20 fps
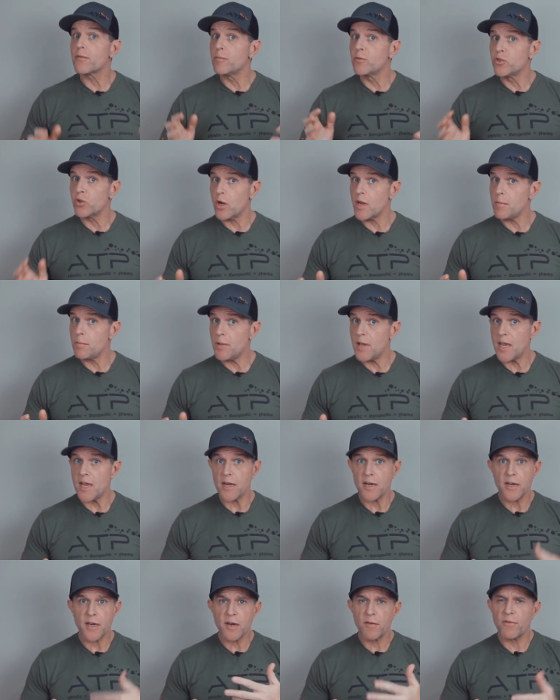from joint
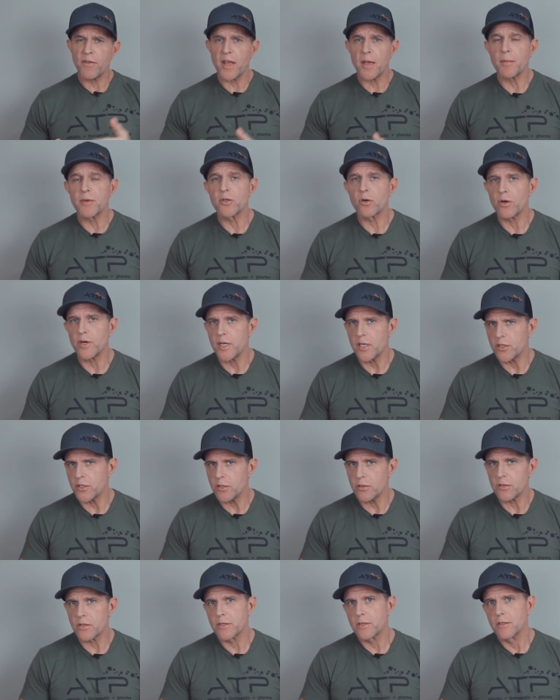pain and inflammatory
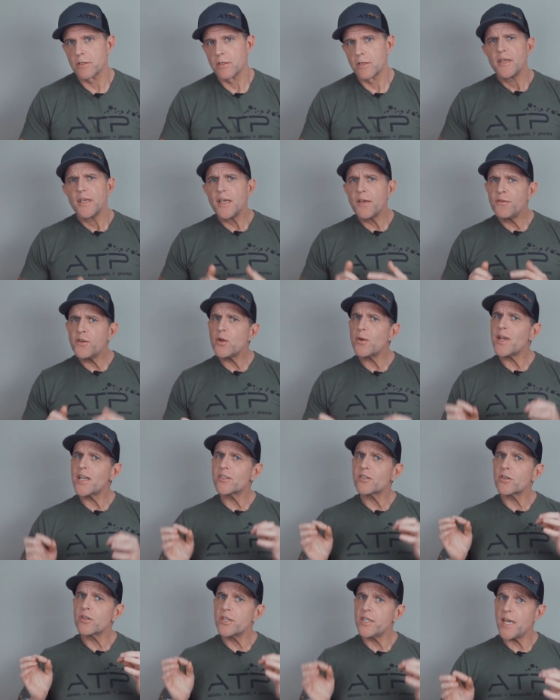issues? If you
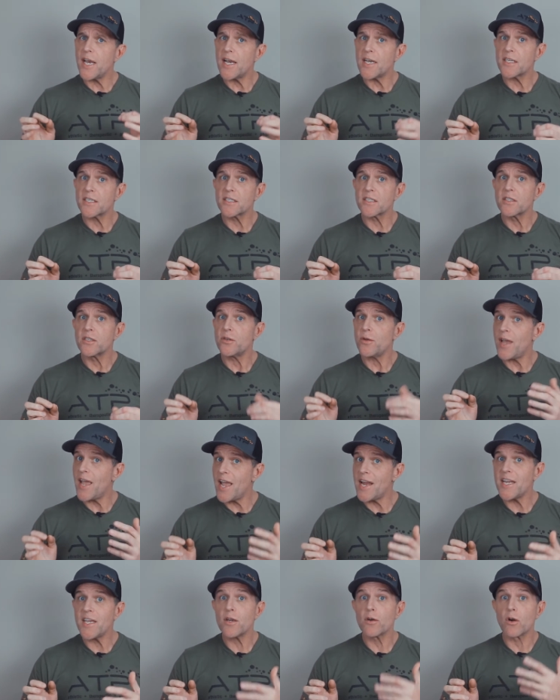answered yes to
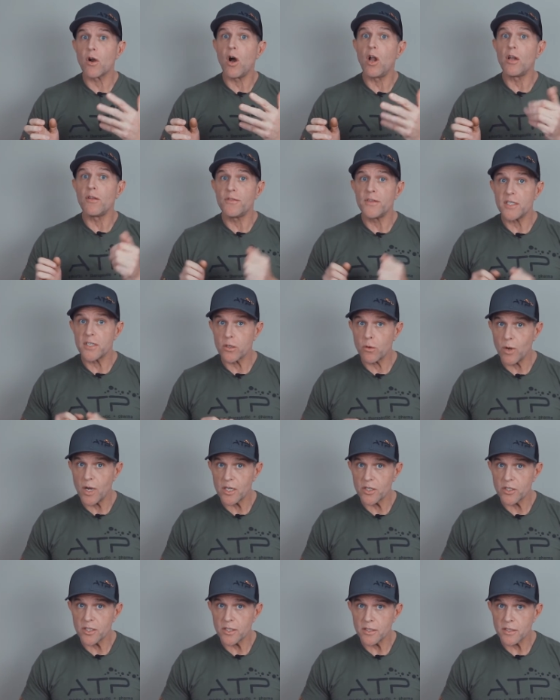any or all of these
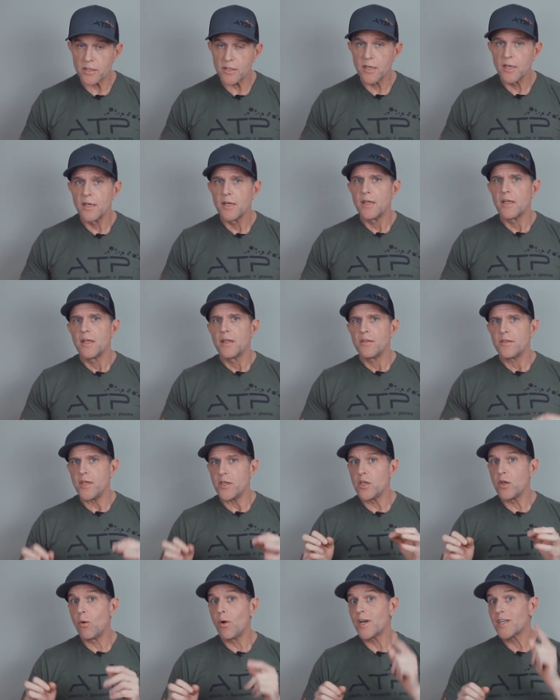questions,
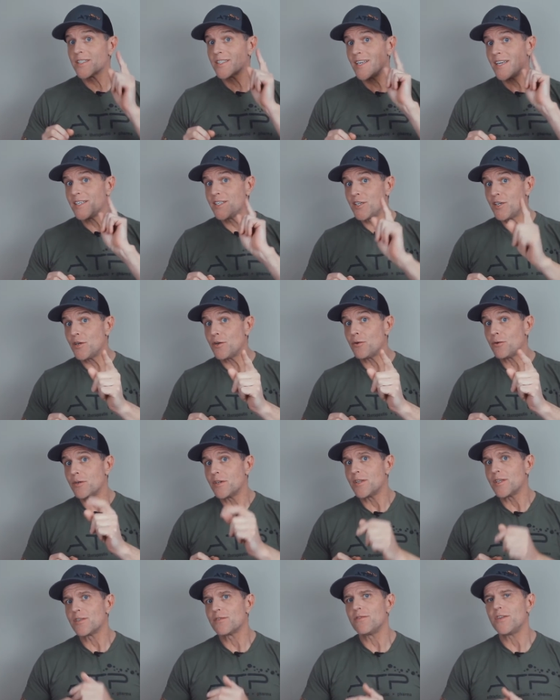then you'll want to stay tuned
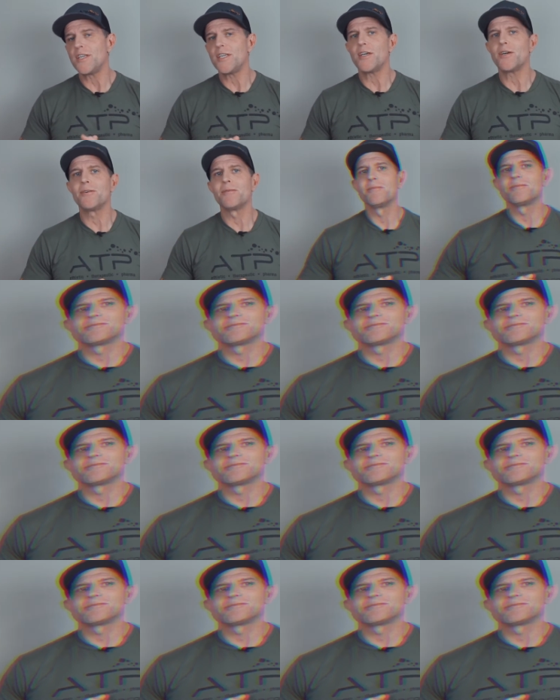to this video.